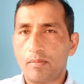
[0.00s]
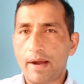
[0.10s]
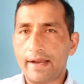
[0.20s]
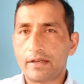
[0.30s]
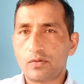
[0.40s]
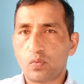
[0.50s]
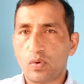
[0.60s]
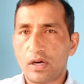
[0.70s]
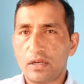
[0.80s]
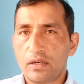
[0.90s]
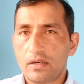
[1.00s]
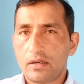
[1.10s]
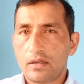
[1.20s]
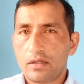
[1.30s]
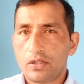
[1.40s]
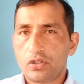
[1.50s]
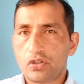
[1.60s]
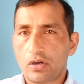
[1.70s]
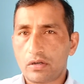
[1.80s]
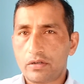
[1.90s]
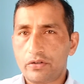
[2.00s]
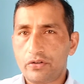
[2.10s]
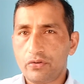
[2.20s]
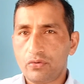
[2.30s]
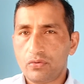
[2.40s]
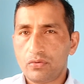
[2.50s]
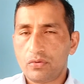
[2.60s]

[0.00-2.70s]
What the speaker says: byte 1, short 2,